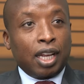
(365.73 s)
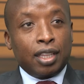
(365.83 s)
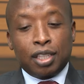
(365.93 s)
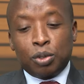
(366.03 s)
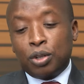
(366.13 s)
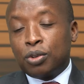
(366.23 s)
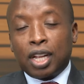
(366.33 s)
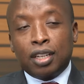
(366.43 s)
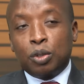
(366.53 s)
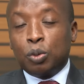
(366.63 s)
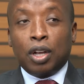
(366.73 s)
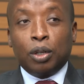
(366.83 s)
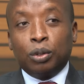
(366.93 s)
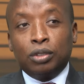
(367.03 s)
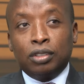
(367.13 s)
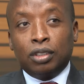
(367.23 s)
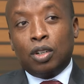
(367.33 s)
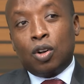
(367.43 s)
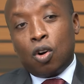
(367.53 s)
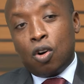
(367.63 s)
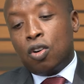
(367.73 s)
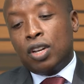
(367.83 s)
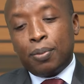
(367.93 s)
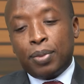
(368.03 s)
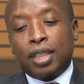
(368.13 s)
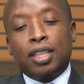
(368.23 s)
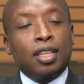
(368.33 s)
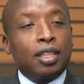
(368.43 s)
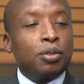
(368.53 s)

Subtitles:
And this one you can do alone. Or number three,